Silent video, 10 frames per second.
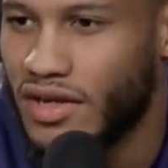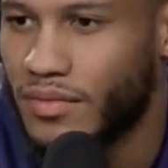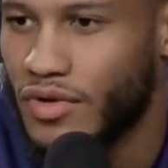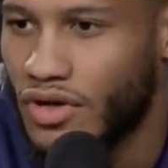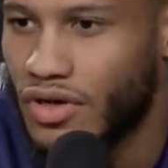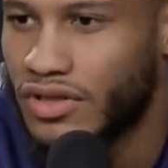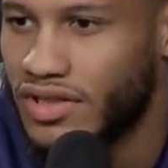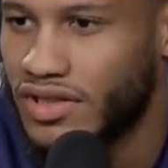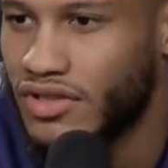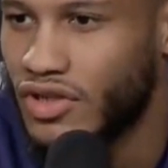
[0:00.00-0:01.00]
him on
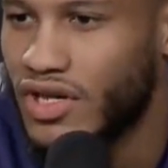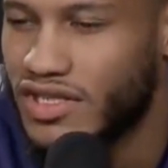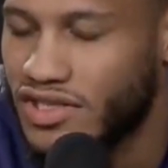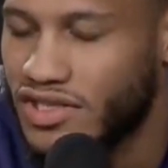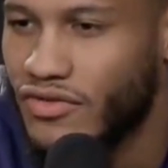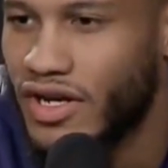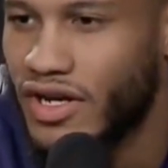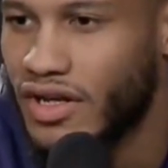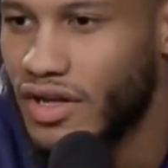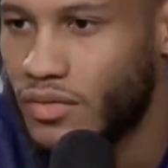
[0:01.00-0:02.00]
you know his
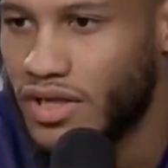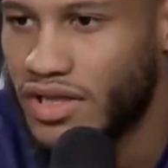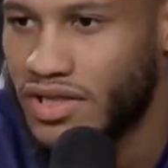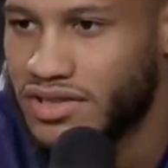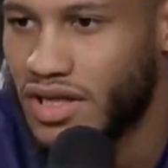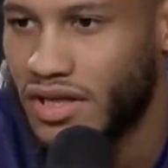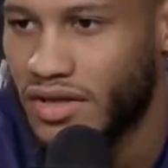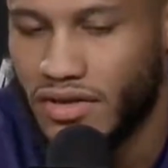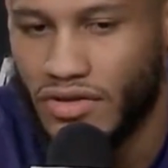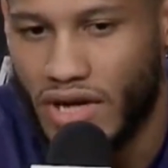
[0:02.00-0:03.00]
career and what he's done
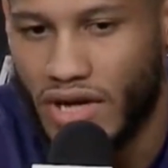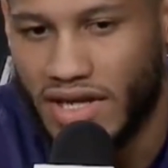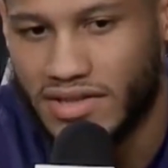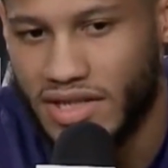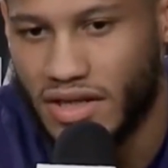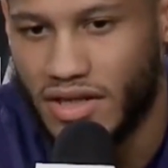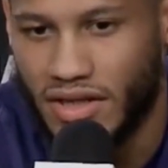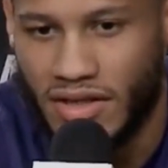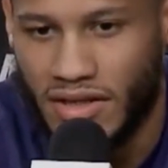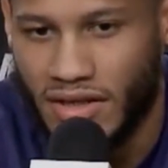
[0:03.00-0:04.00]
you know at
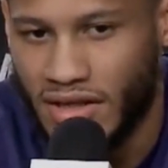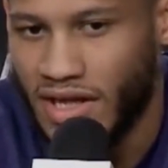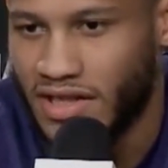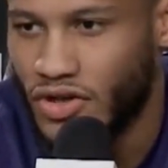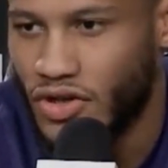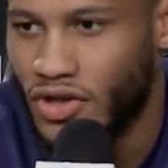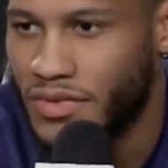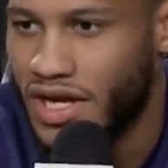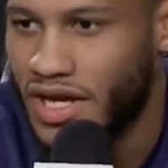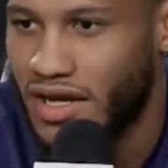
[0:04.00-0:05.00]
Kentucky, and told him
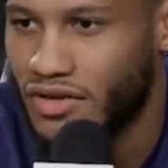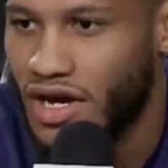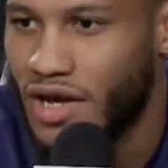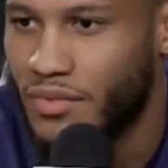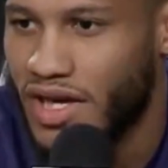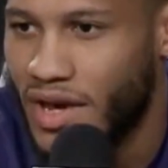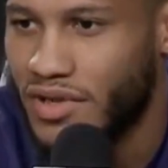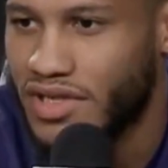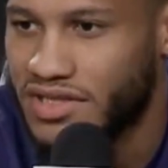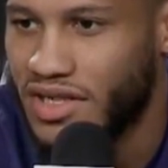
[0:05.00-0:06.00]
that you know I'd be happy
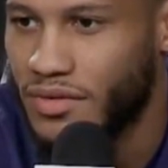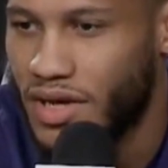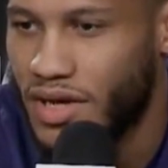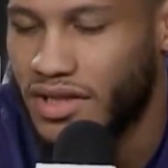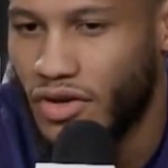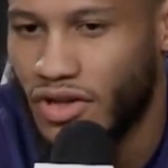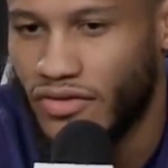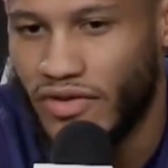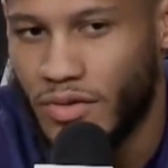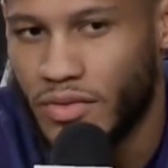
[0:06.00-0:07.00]
to see him at the Hall of
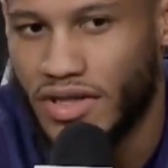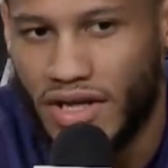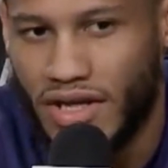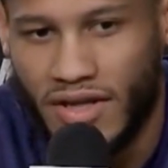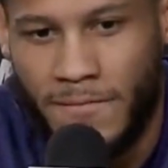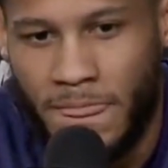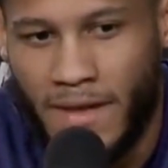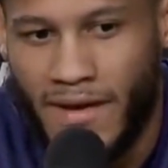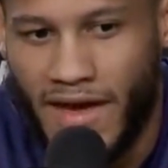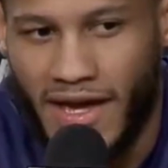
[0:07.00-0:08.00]
Fame one day,
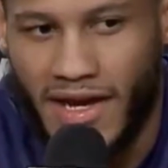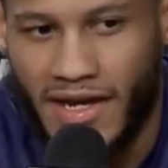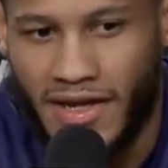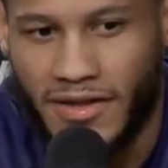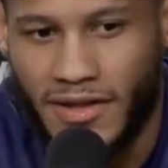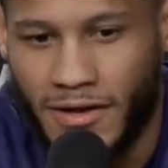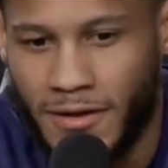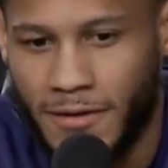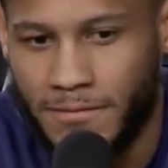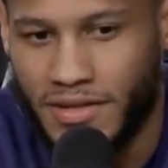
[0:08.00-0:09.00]
and
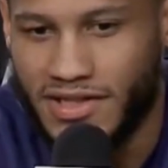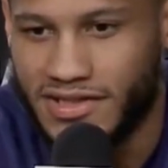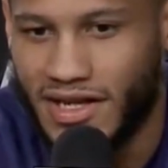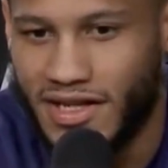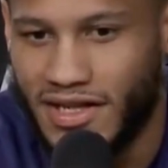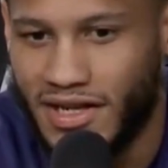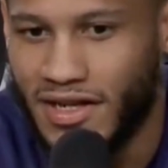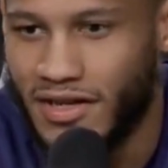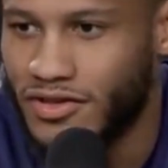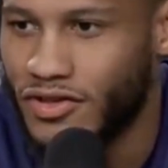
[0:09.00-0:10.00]
um, he said,
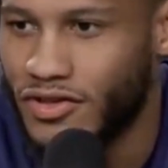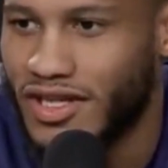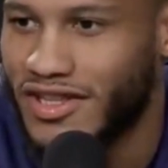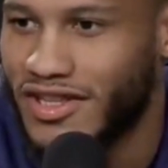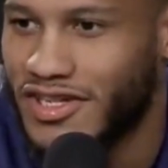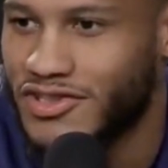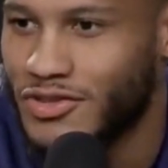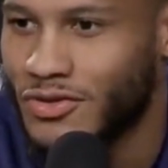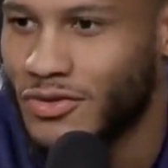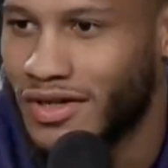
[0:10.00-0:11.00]
yeah, you'll get there
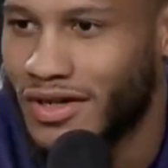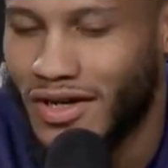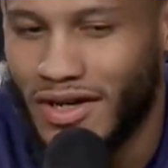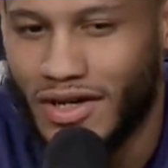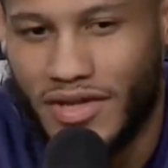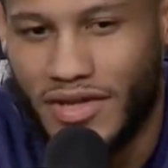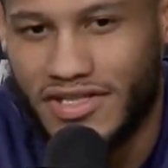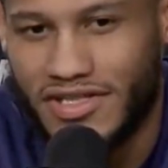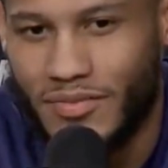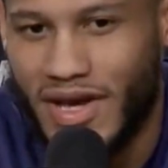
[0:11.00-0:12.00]
too. Uh, because
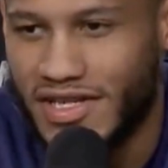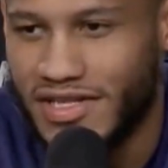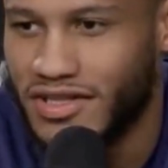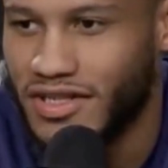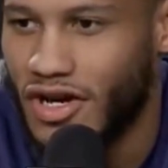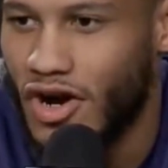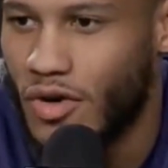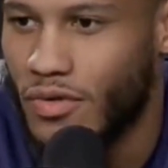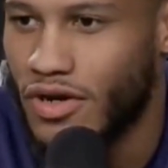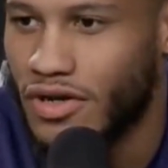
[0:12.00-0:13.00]
your passion, your hard
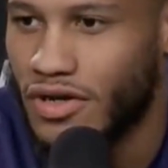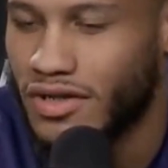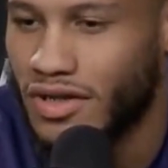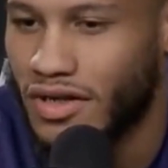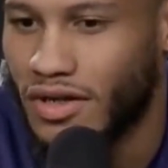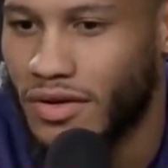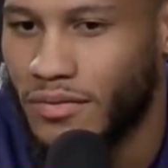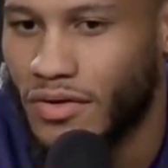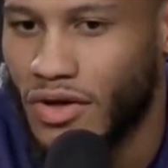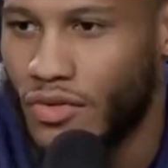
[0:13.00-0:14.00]
work um,
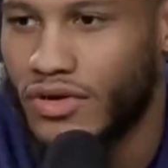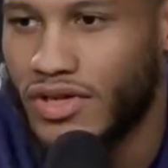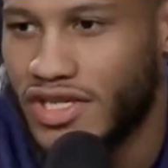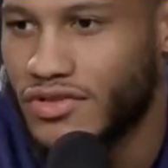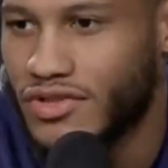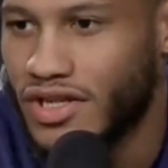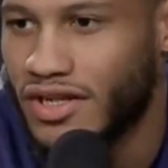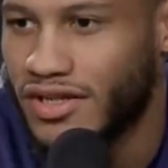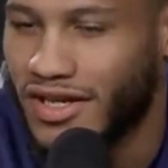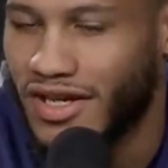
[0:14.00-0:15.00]
will get you
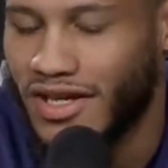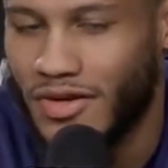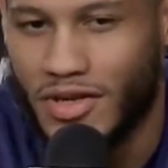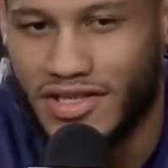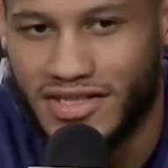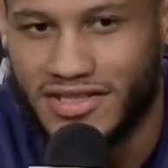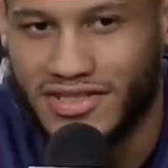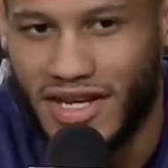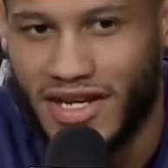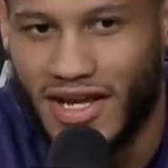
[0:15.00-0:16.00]
there. And he wanted to
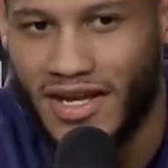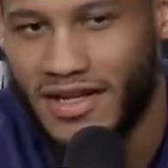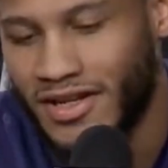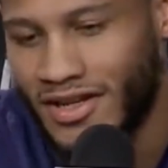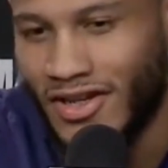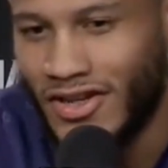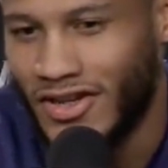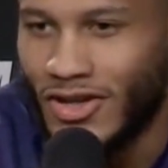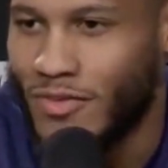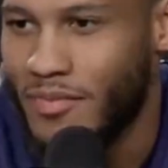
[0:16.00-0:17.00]
stand at you
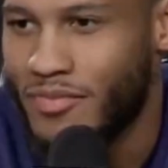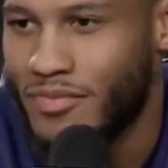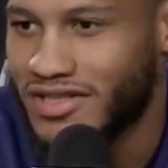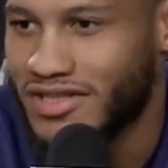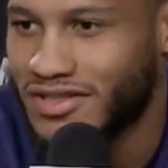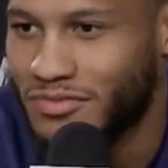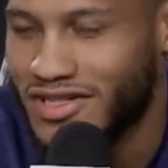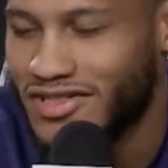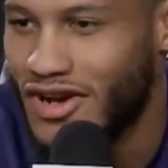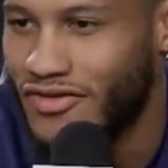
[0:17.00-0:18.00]
know, my press
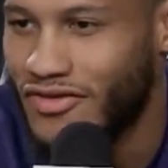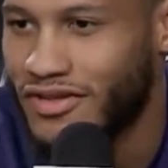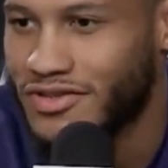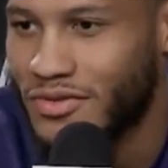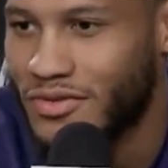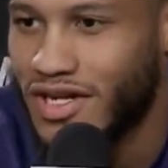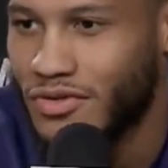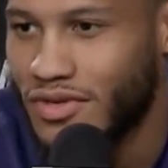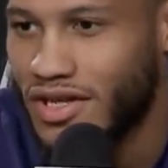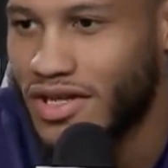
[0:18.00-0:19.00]
press conference when I
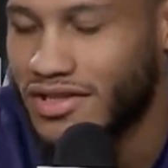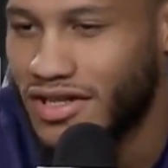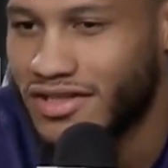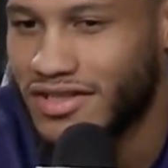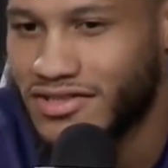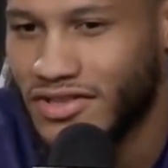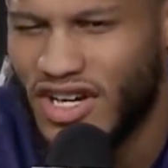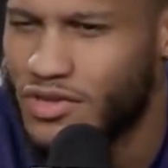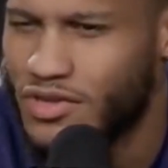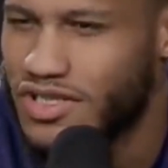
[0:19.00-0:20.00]
do get inducted. So it
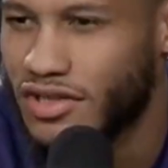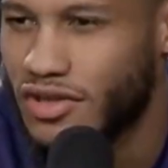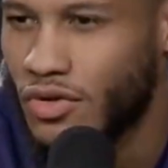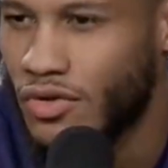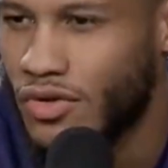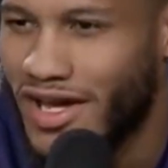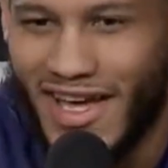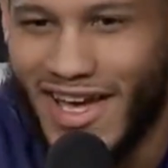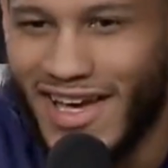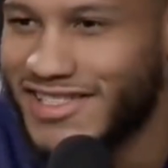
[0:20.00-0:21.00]
was just a cool
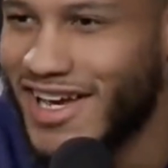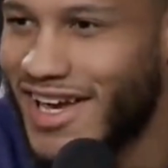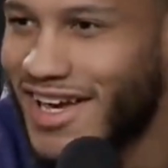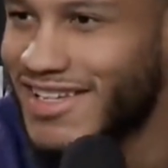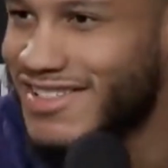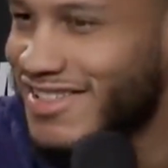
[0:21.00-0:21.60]
exchange.